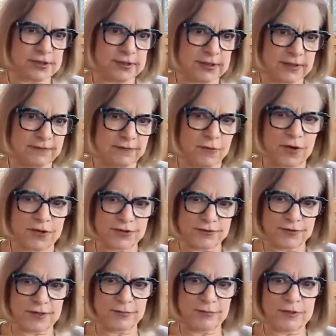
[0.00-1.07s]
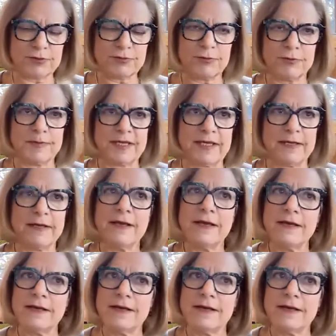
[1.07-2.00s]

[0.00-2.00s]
to leave Wall Street, which will be